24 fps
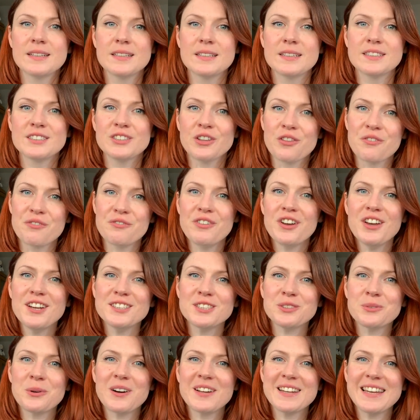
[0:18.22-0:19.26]
So the
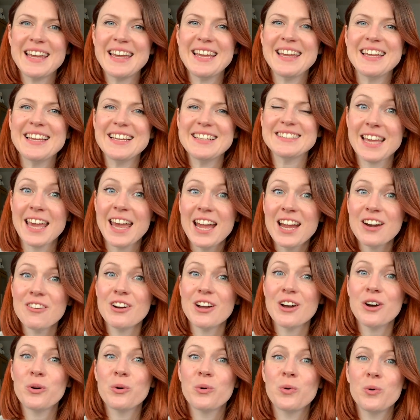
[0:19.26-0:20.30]
first one is
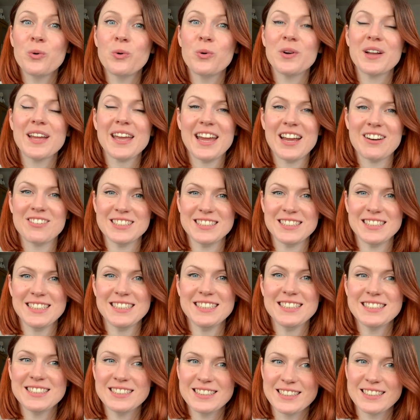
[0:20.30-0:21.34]
carer or care
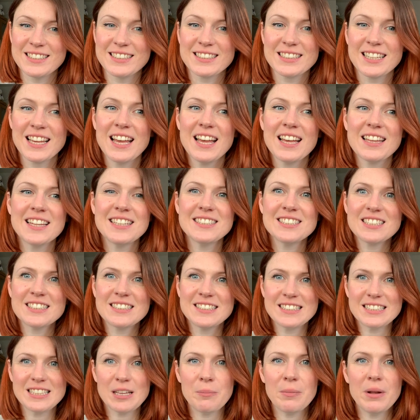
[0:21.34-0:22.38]
assistant. These are
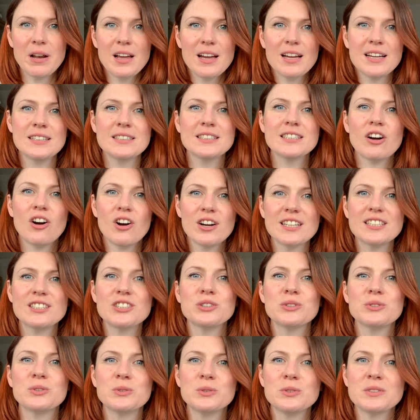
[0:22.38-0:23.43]
similar
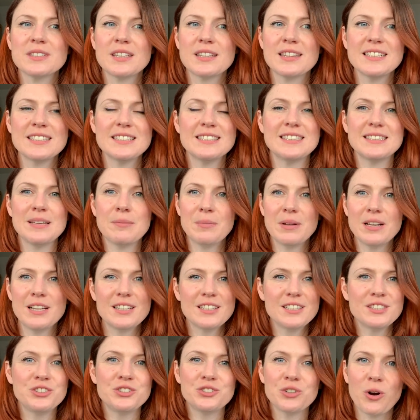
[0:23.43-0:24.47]
titles and the
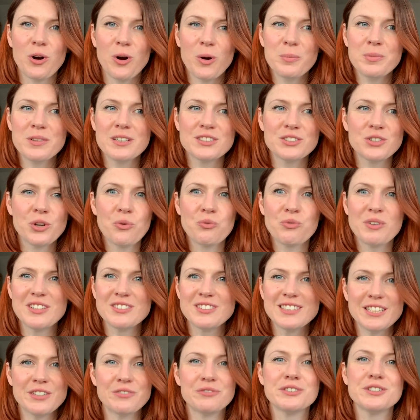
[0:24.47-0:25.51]
similar job. There's no real
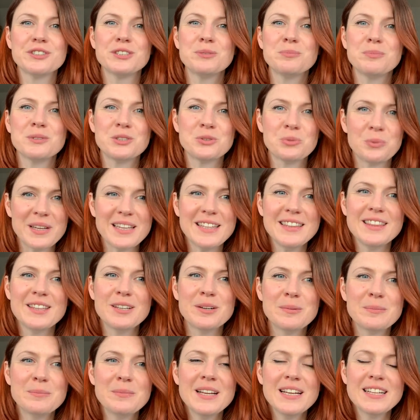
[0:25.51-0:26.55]
difference between
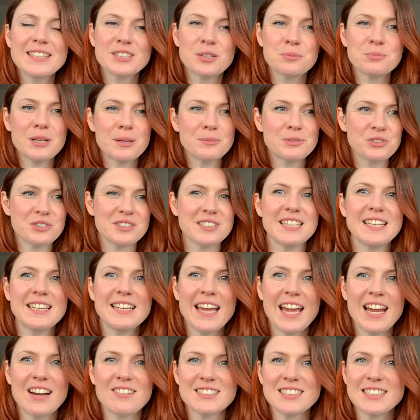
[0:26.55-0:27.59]
them. Sometimes you'll see
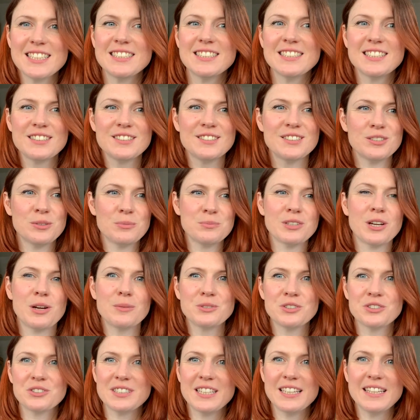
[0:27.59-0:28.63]
care assistant, sometimes
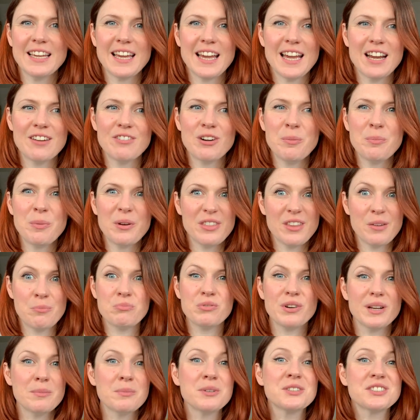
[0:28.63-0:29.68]
you'll see carer, but they're
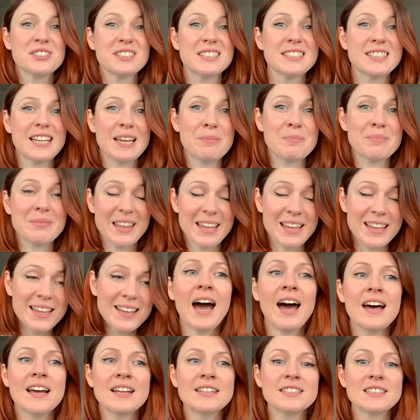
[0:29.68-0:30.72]
pretty much the same thing.
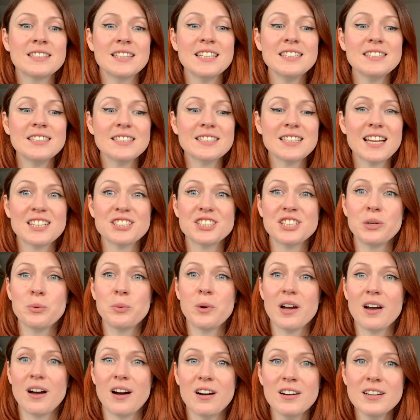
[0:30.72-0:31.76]
And this is actually
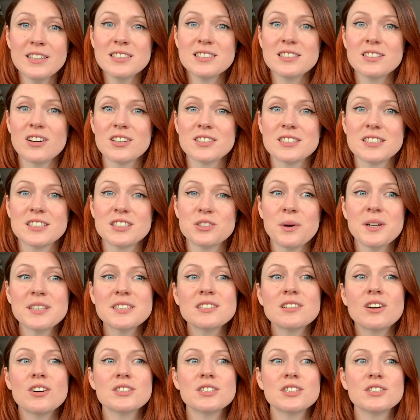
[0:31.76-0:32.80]
where I started. So I
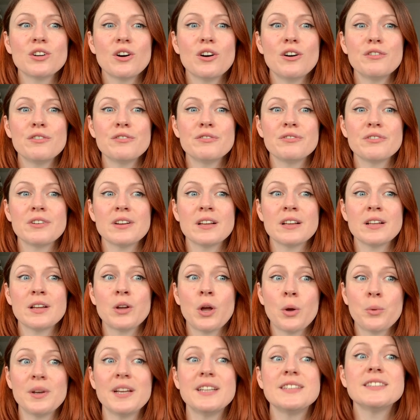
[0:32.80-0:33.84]
started off
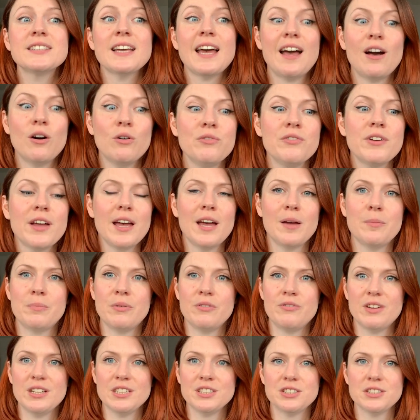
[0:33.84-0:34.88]
going into healthcare
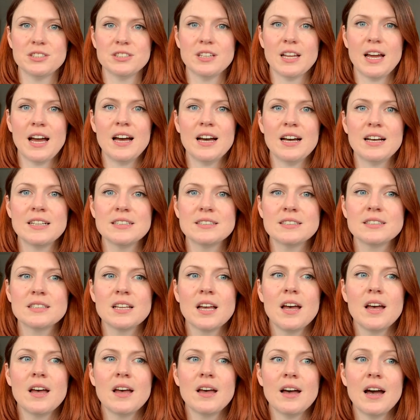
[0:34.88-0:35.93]
profession as
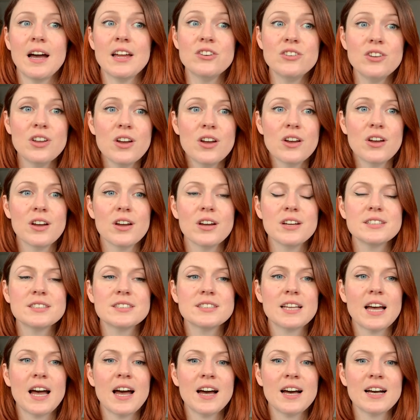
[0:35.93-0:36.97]
a
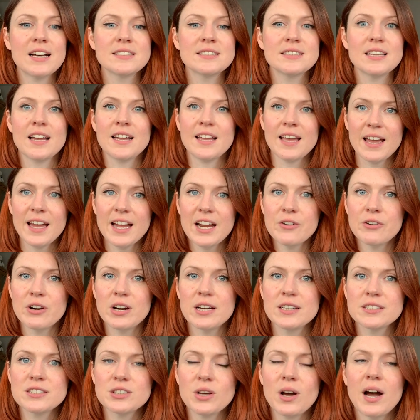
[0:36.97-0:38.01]
nurse, as a
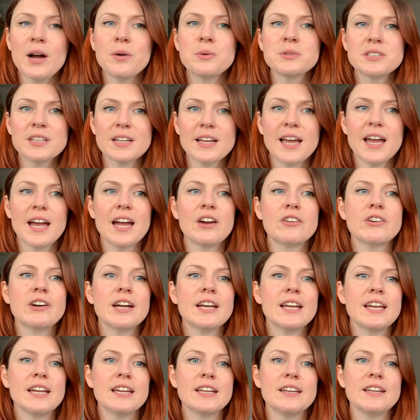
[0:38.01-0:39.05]
carer. So I was a carer
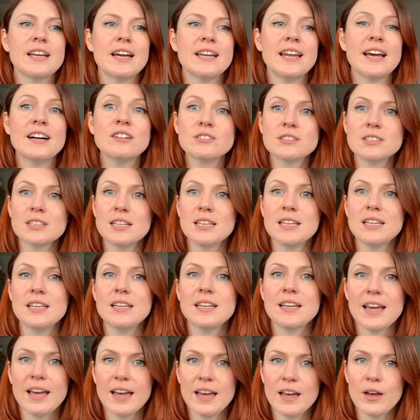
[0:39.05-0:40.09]
in an elderly
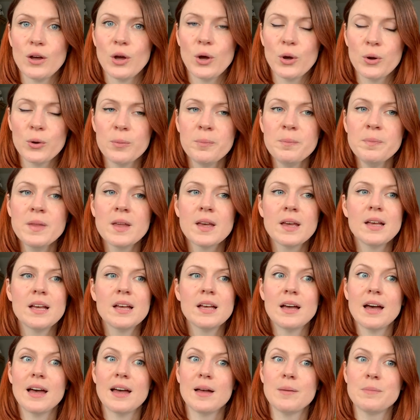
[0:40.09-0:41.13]
care home.
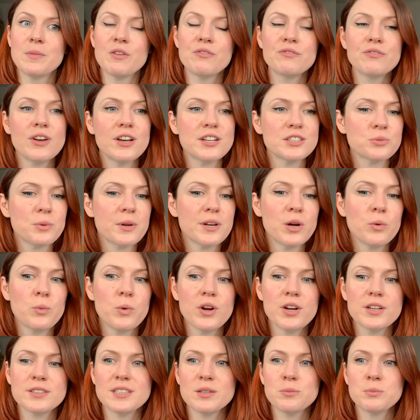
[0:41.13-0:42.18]
The first one I
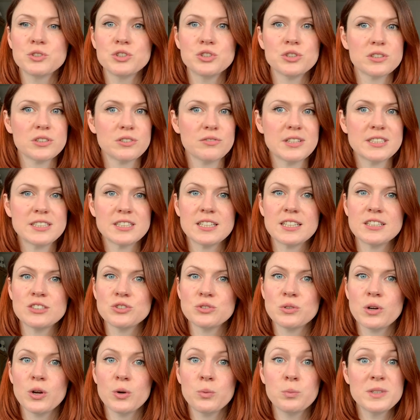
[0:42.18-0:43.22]
worked in was just a
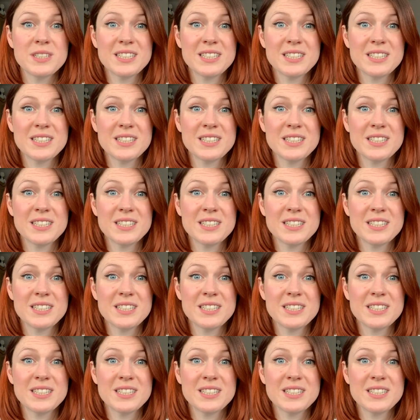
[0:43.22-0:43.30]
residential home.